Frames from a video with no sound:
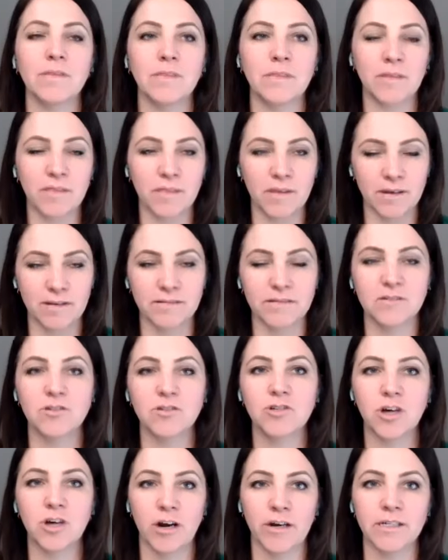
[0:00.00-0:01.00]
The things that
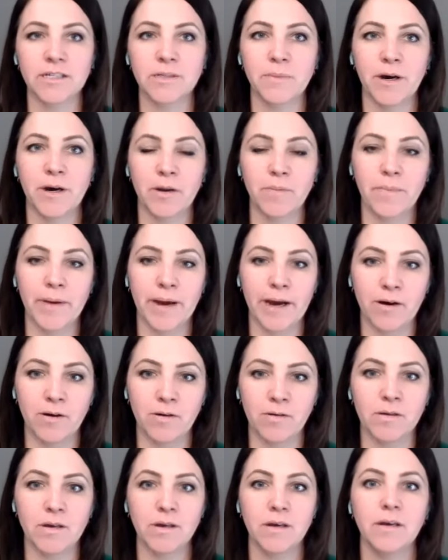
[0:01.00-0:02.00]
you talked about,
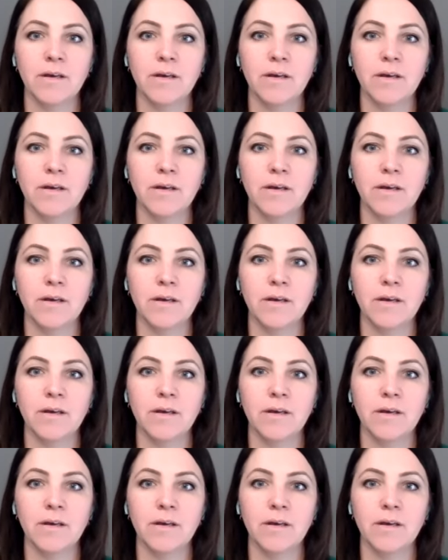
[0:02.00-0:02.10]
about